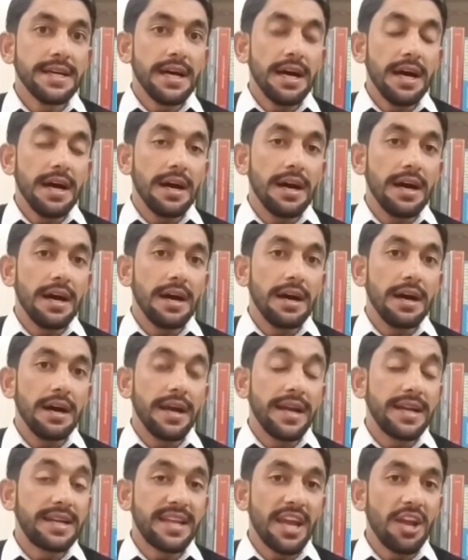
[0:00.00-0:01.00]

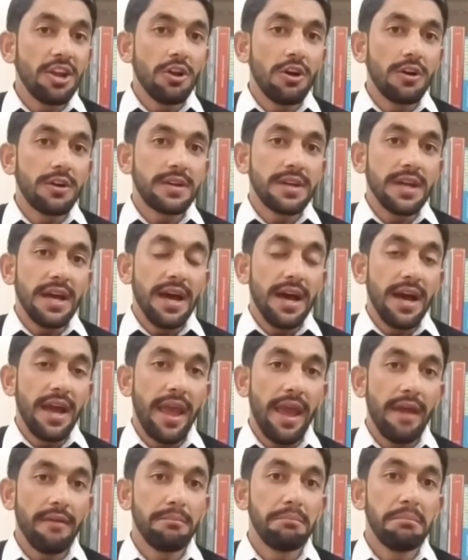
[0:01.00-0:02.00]

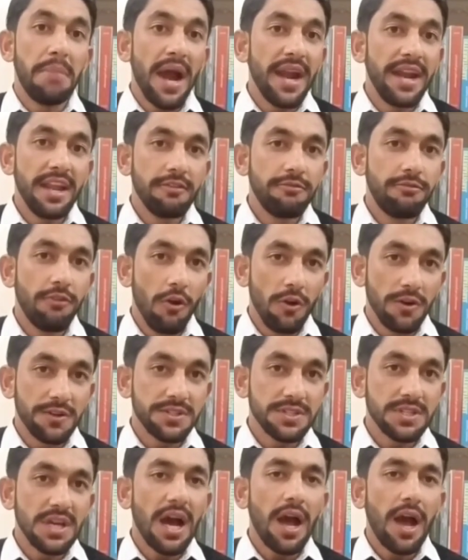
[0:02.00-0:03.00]
have binding
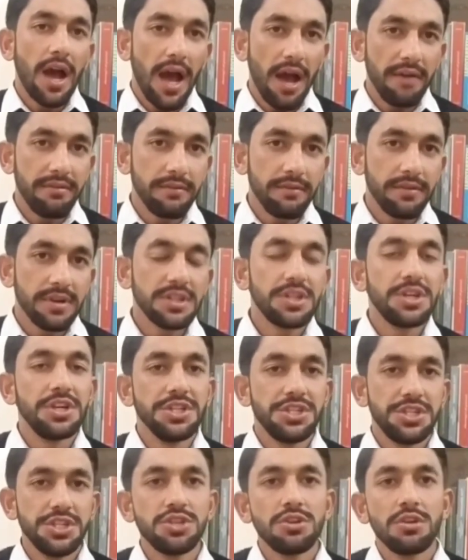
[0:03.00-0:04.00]
force. However, the
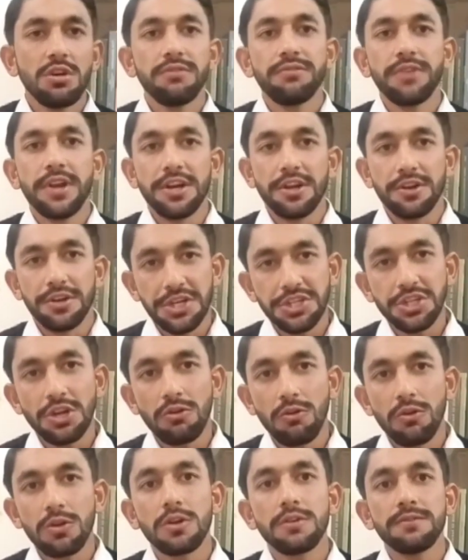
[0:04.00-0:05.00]
decision of International
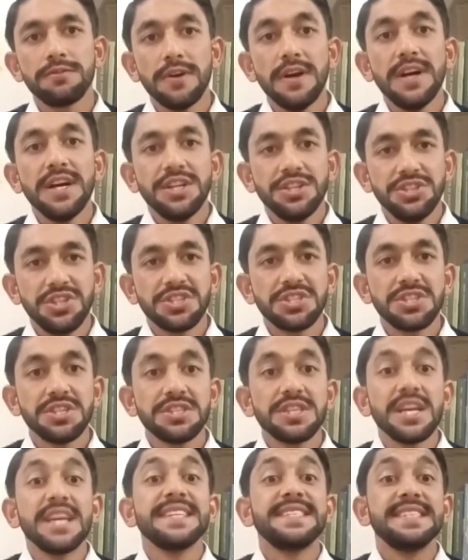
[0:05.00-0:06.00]
Court of Justice
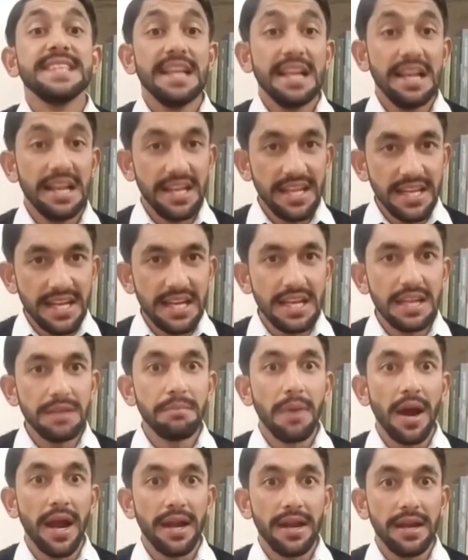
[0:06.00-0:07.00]
is legally
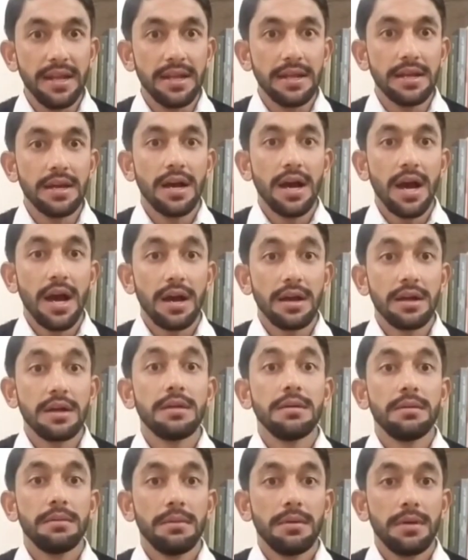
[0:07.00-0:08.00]
binding.
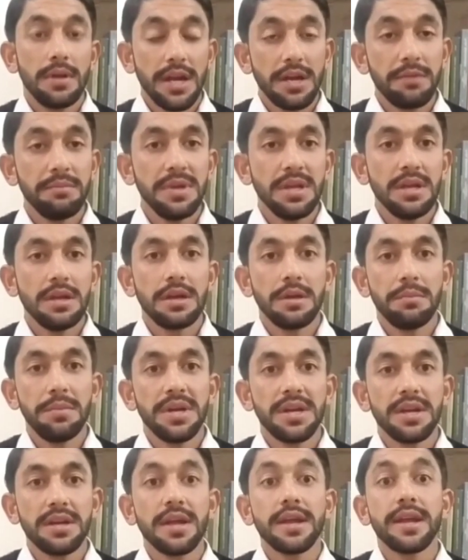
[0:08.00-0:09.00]
Let me
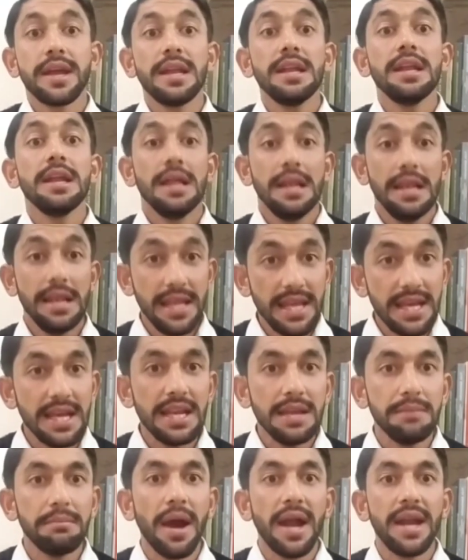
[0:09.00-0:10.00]
repeat it again,
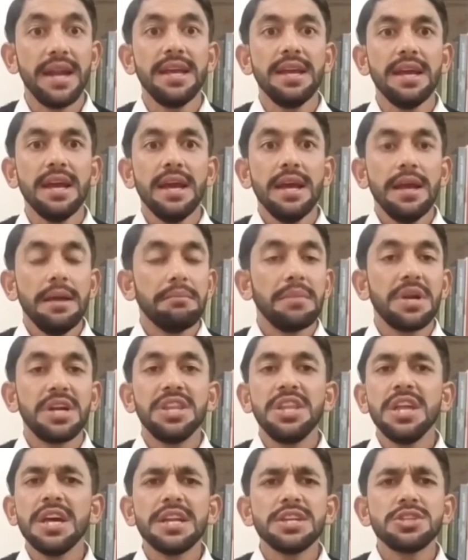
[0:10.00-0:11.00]
legally binding, but
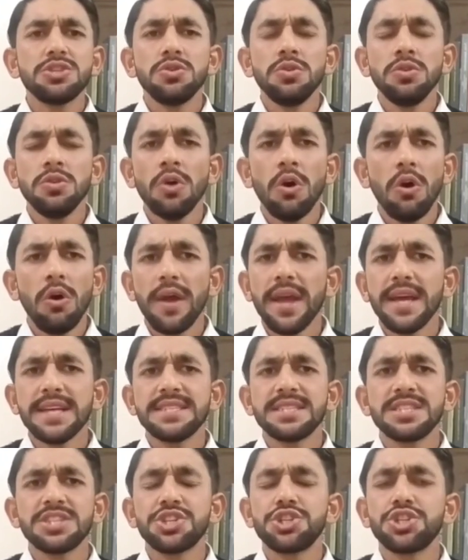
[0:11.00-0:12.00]
there is no
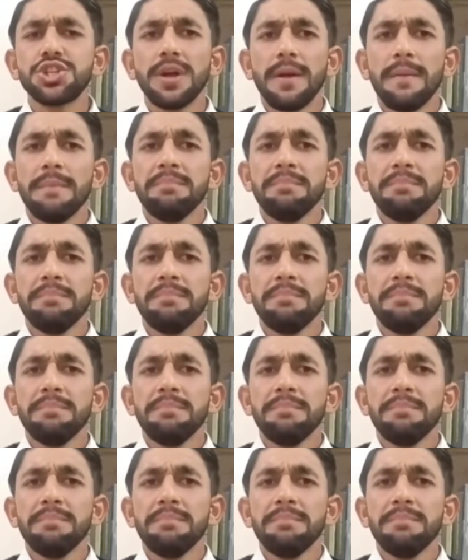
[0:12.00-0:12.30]
as such